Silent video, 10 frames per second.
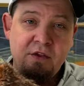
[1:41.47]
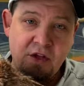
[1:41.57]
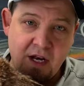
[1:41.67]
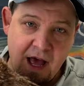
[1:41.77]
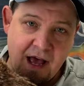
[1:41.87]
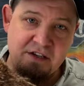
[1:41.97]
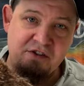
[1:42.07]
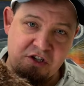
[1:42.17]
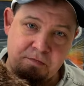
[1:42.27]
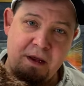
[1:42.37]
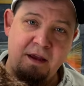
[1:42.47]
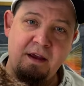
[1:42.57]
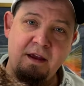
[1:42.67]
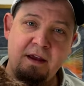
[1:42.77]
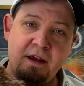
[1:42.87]
the last
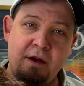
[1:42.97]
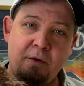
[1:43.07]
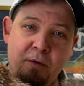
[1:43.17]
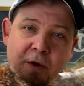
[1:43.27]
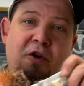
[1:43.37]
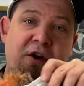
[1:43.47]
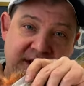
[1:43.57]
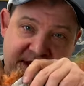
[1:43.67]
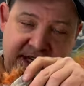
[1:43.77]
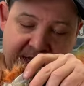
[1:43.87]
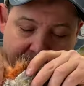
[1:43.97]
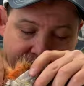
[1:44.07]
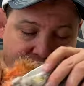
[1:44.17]
spey we're going to see.